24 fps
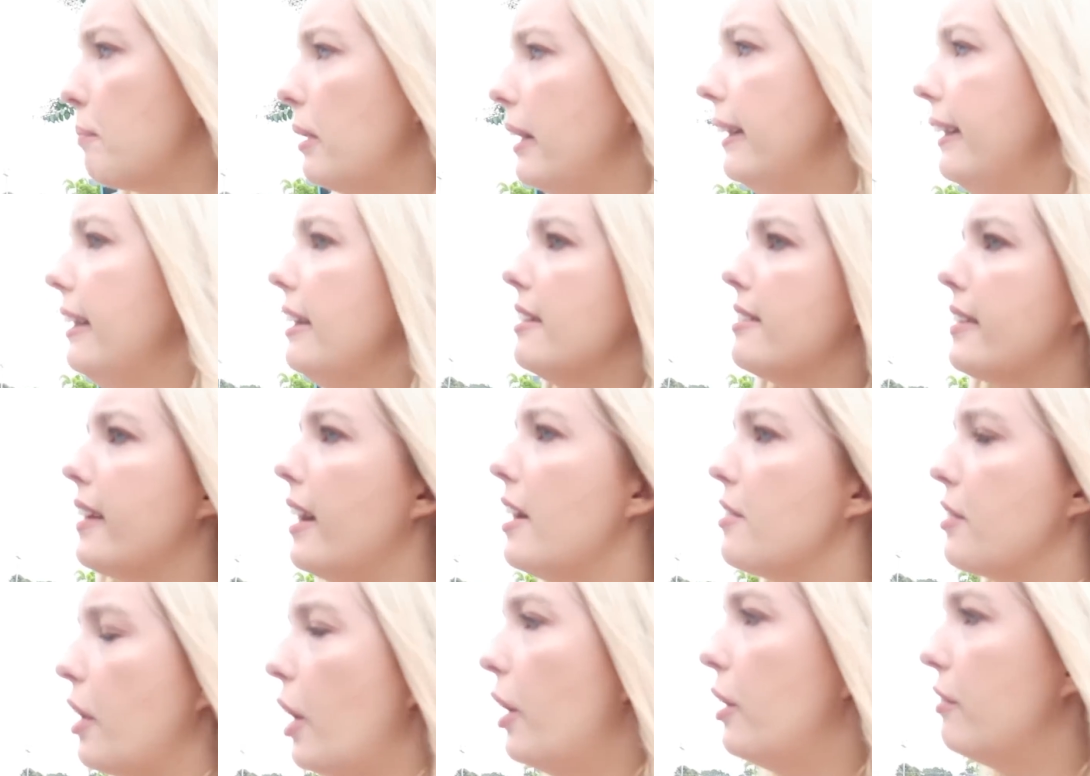pleased
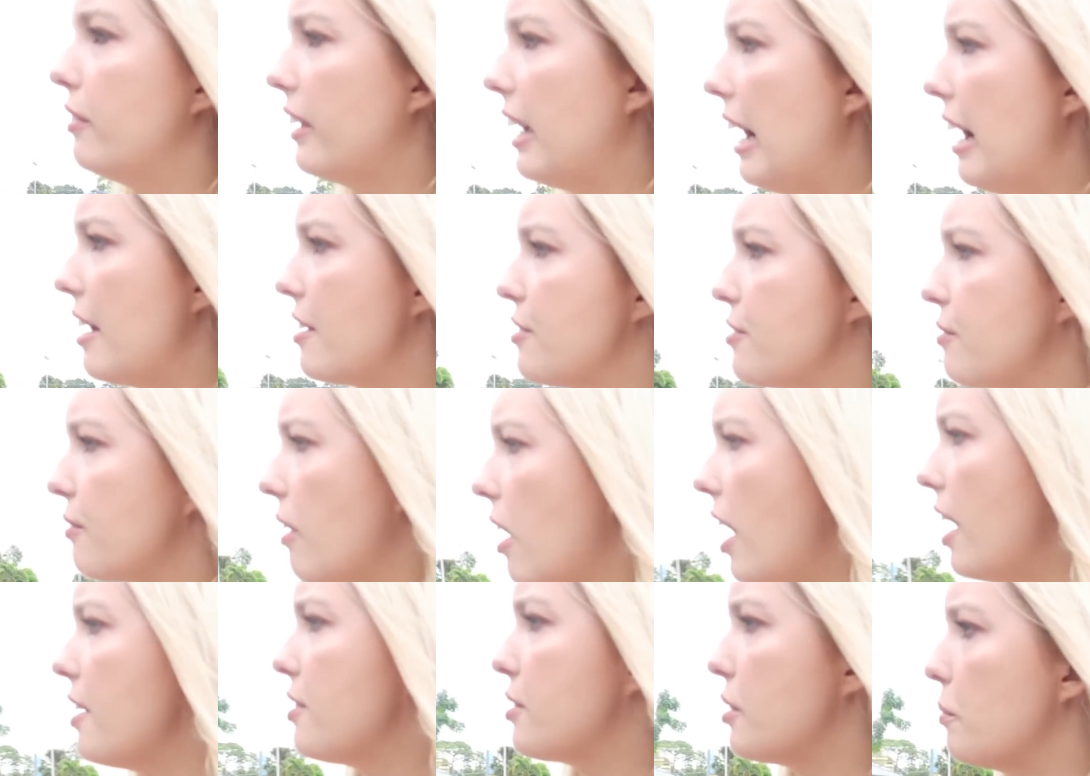that it's overcast
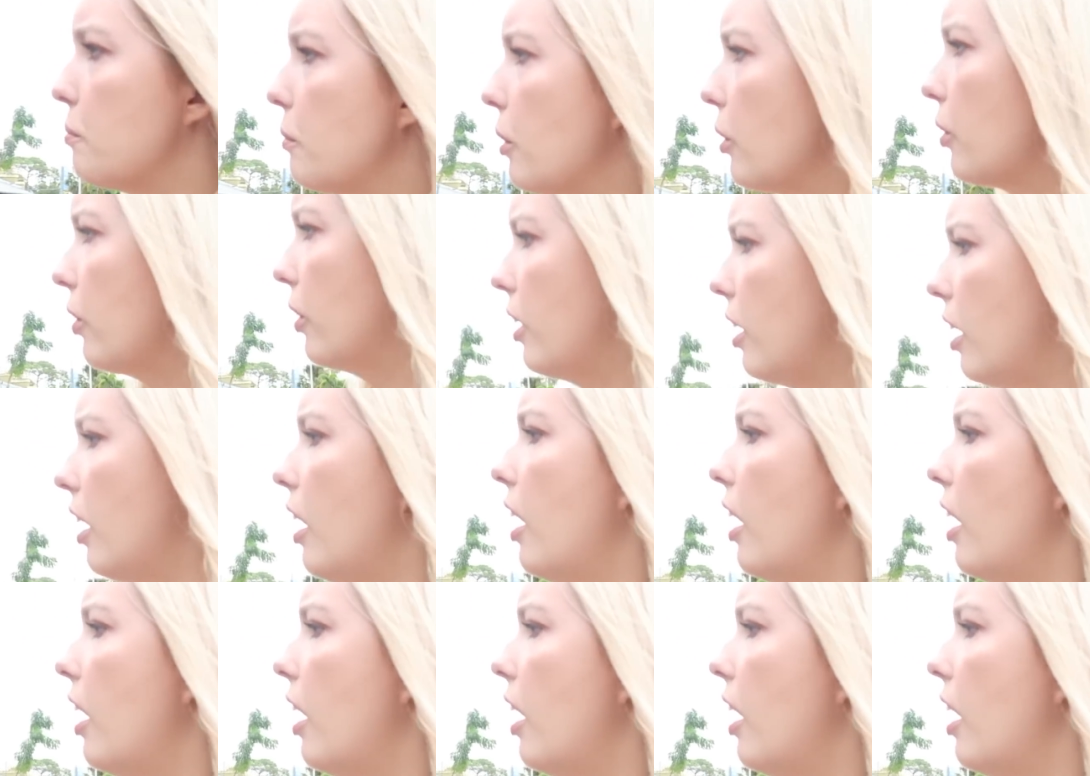right, so I'm not gonna